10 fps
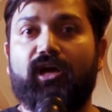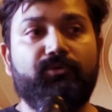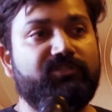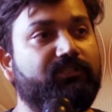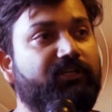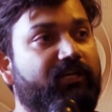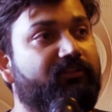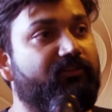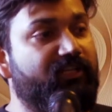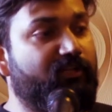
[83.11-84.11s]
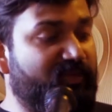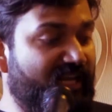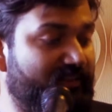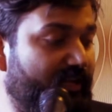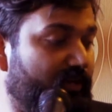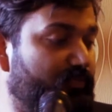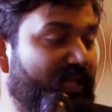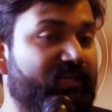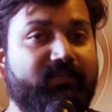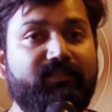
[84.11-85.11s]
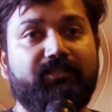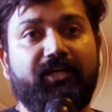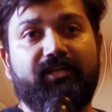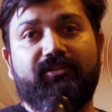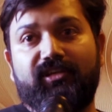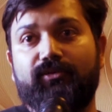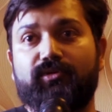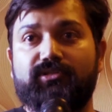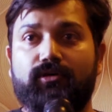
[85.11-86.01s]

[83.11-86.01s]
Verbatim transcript: I was in grade 3. The plant that I planted in grade 3 was